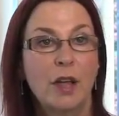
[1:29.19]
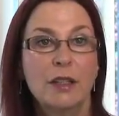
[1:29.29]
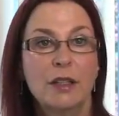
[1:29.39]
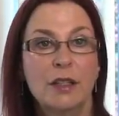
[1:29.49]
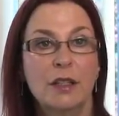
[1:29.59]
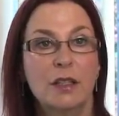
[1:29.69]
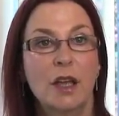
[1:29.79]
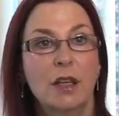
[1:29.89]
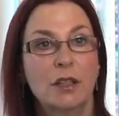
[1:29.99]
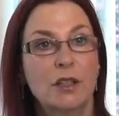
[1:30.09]

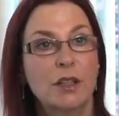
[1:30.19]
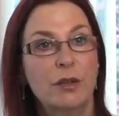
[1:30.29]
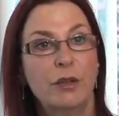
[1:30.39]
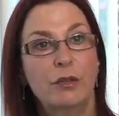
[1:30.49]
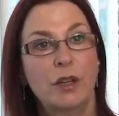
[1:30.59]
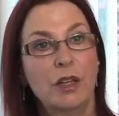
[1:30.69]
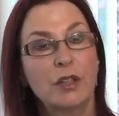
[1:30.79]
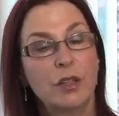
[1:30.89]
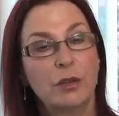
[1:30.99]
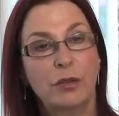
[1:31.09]
969
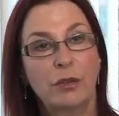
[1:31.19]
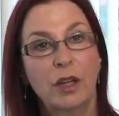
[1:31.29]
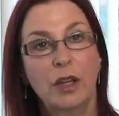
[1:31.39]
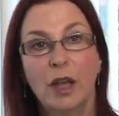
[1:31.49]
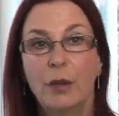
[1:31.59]
2323.